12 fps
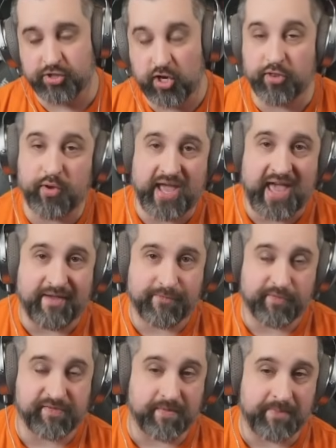Although I have
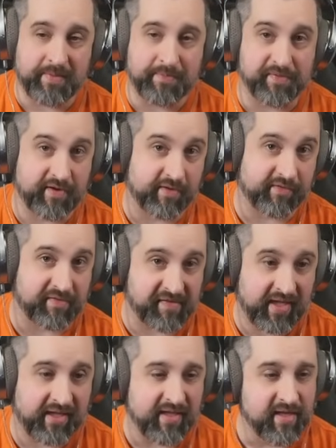heard some people start to
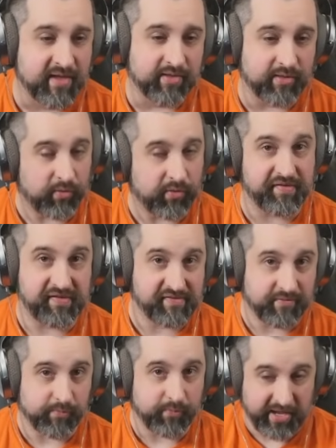say Loris
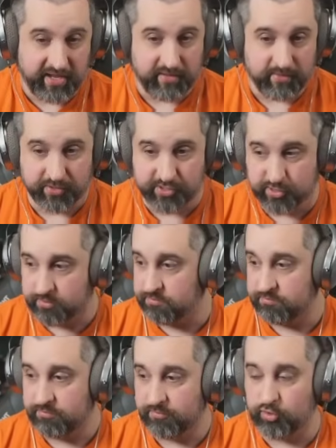isn't weak, which,
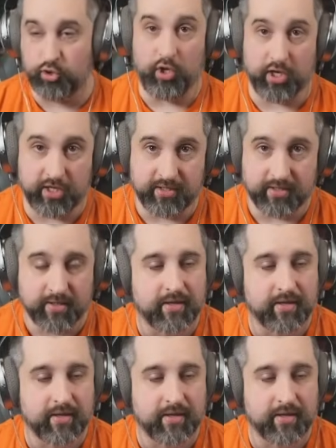good.